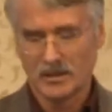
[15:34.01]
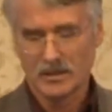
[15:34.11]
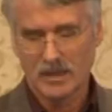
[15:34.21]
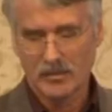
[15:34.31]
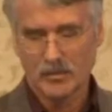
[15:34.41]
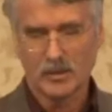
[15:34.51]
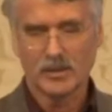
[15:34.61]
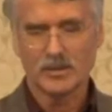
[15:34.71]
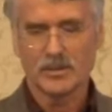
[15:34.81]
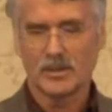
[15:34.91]
in climate
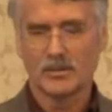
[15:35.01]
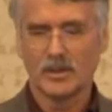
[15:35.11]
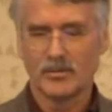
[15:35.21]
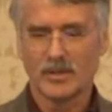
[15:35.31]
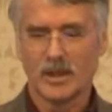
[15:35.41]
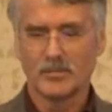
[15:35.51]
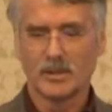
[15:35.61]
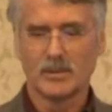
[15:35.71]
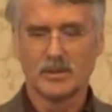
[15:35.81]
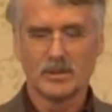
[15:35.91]
models. So I won't have time
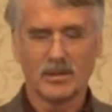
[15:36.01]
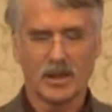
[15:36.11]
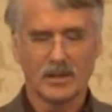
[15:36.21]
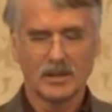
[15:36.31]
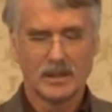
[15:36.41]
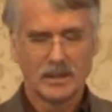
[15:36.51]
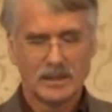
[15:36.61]
to go into that.